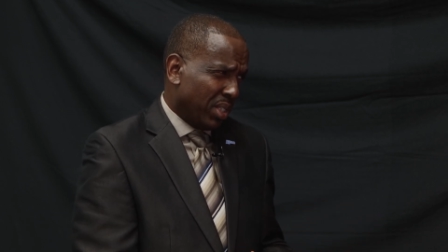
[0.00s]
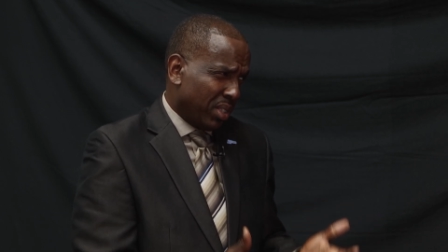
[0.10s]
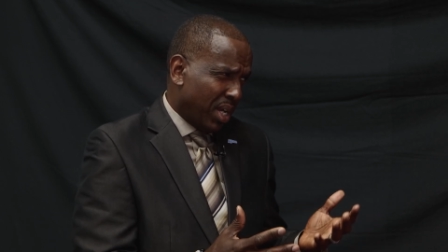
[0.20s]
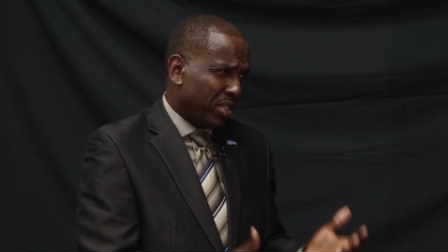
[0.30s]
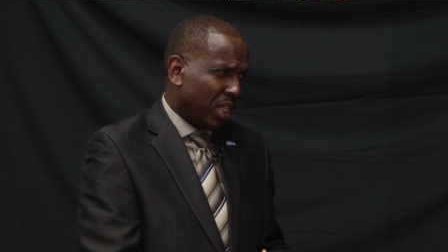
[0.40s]

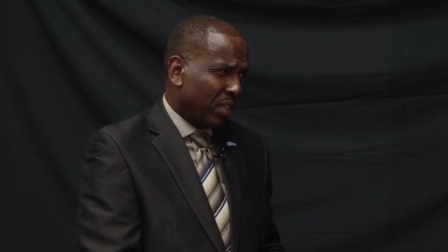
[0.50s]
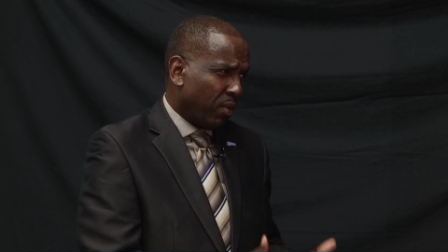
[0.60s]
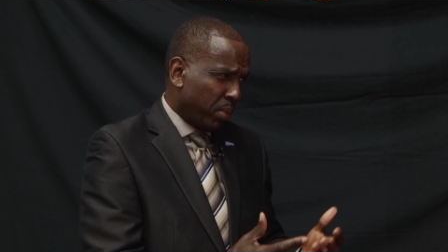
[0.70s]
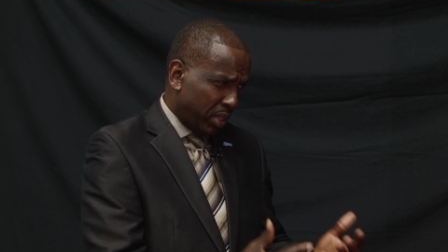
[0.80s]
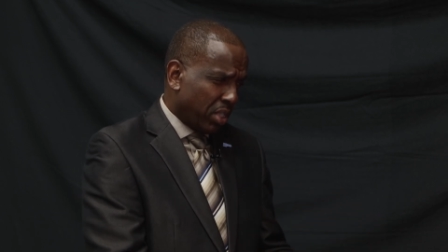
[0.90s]
It's not just
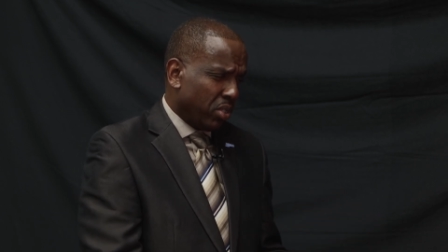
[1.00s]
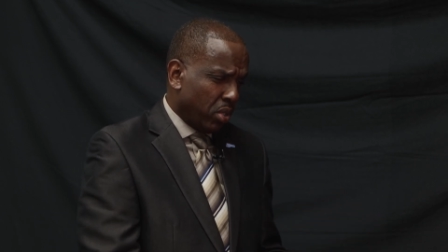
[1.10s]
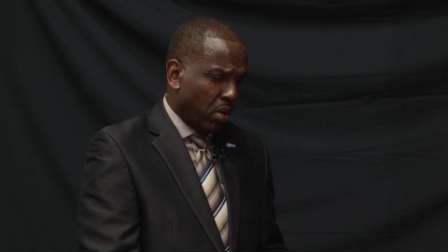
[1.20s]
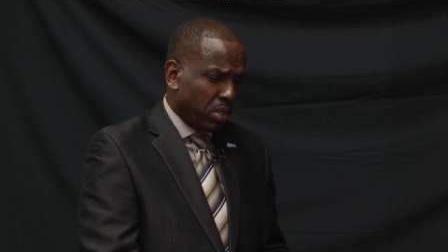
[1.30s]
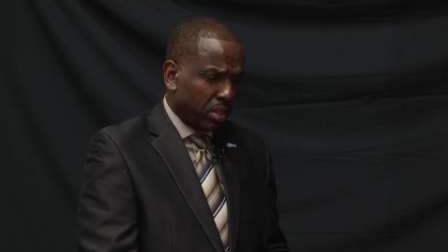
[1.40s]
for right. possession
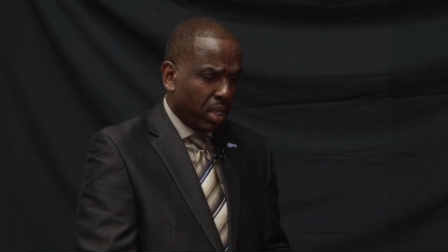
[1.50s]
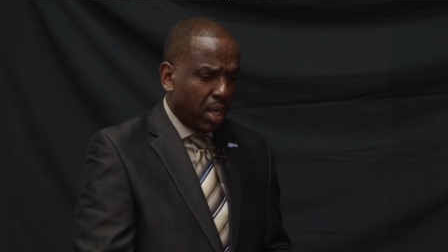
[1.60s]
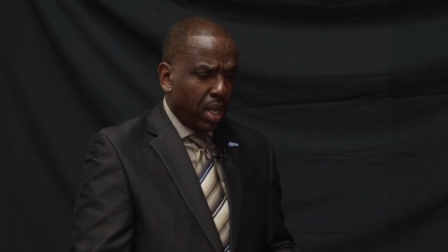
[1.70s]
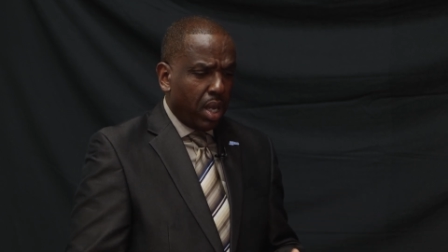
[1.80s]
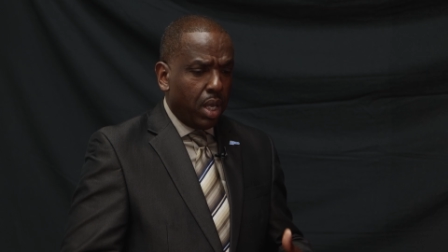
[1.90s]
charges,
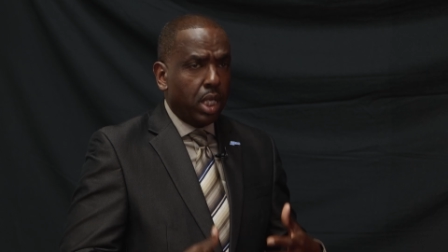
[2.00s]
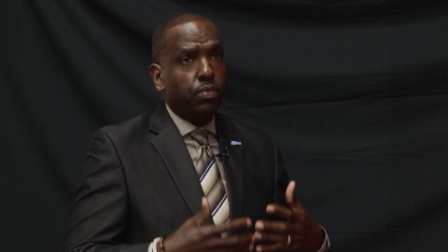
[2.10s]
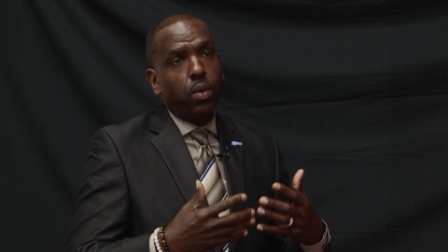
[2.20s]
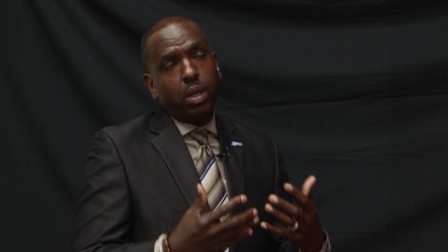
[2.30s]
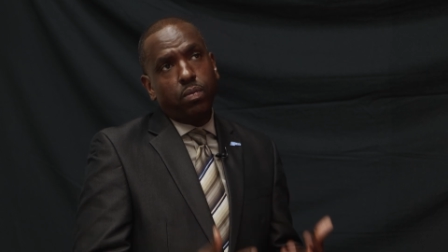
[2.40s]
it is
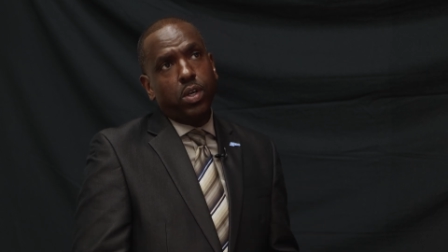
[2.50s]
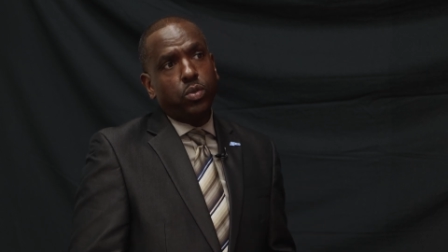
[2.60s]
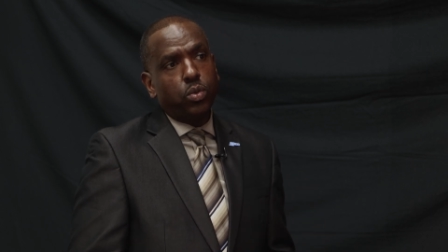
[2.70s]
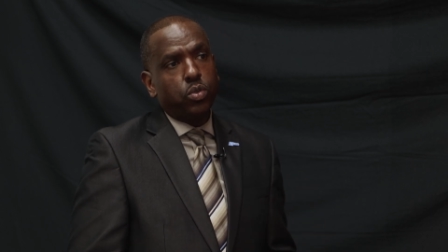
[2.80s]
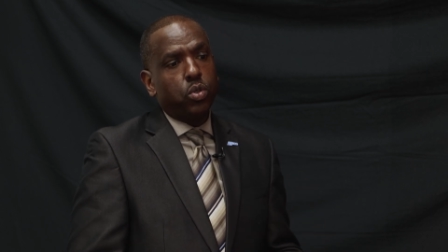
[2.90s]
for
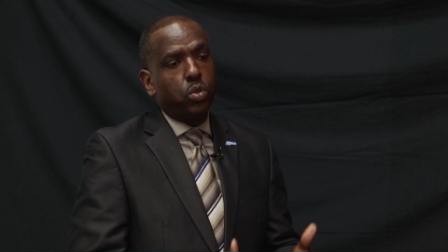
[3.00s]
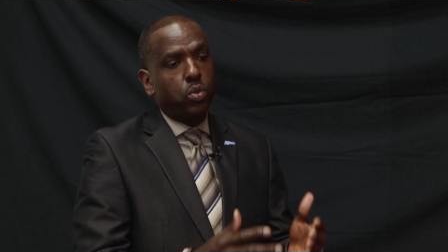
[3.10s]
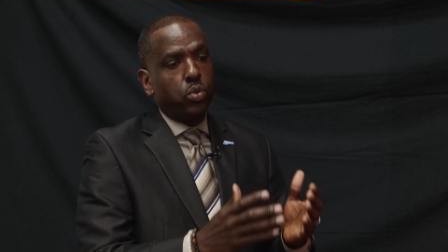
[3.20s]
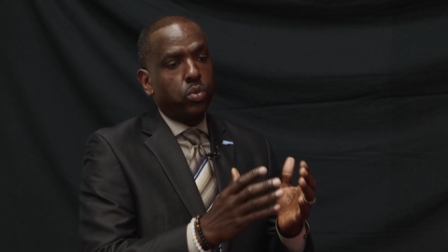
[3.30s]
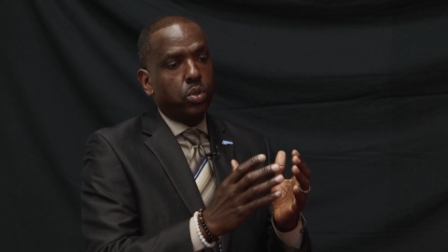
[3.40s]
individuals
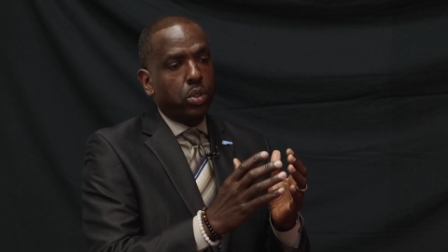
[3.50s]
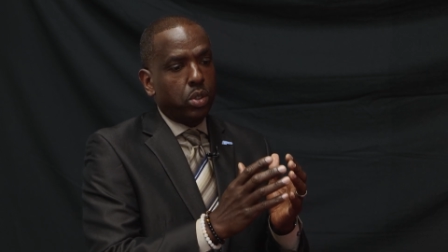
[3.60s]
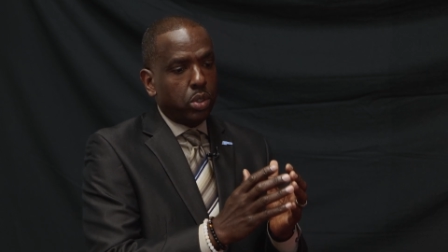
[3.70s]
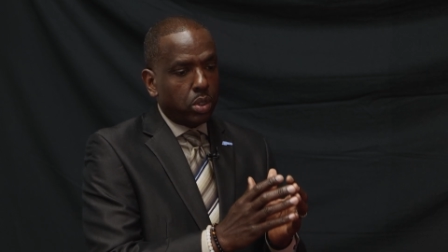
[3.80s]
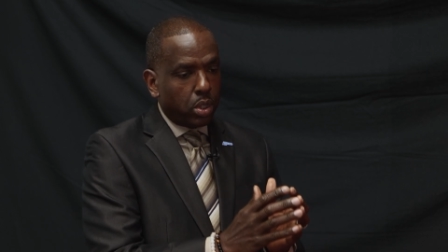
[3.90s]
whose
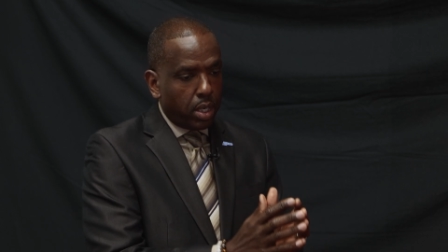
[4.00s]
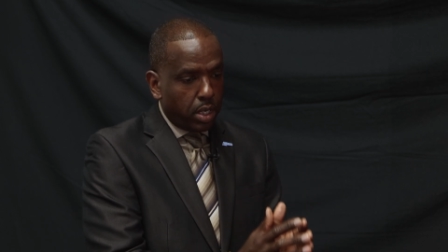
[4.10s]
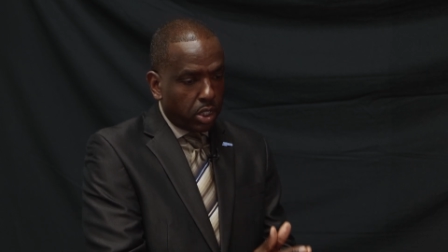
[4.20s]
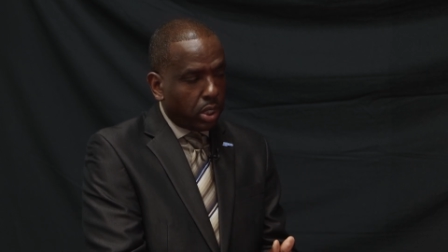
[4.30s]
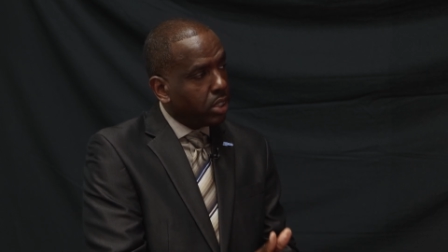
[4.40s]

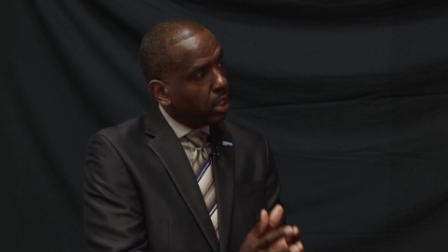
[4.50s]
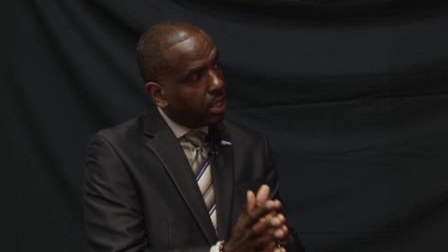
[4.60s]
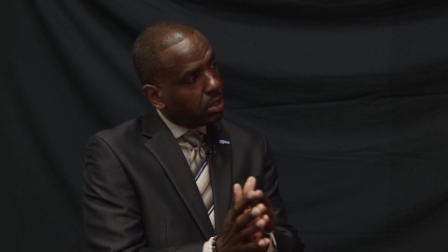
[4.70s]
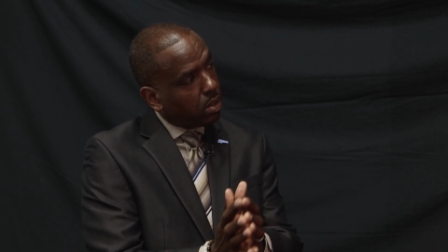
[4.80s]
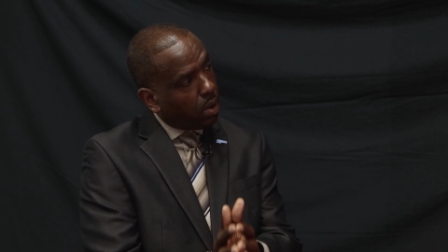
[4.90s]
addiction has
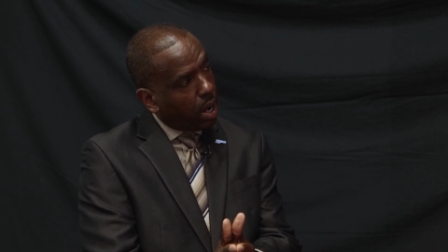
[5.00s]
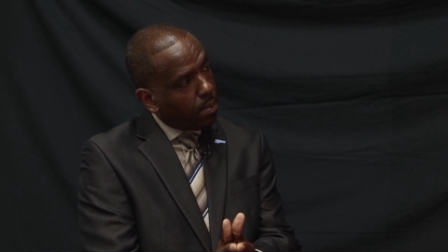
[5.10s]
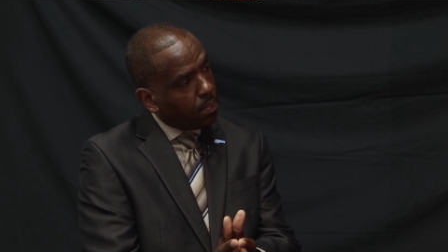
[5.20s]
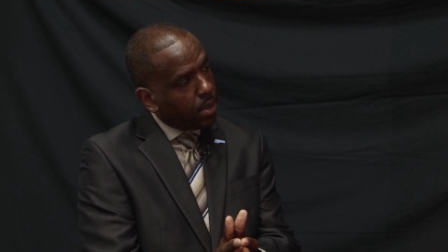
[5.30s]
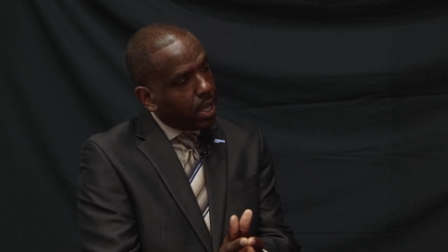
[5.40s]
led to crime